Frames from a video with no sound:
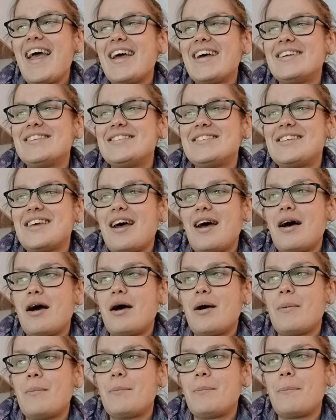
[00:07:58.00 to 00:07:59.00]
And
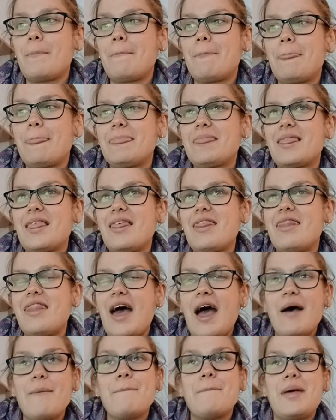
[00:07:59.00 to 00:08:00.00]

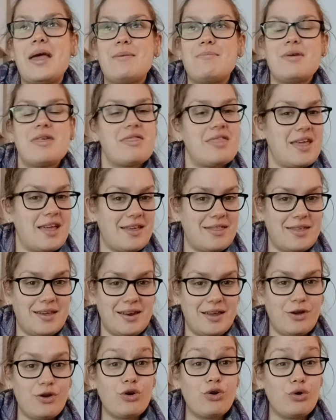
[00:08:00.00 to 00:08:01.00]
that made me think that
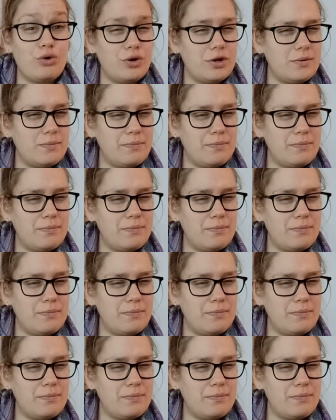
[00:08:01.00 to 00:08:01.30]
it could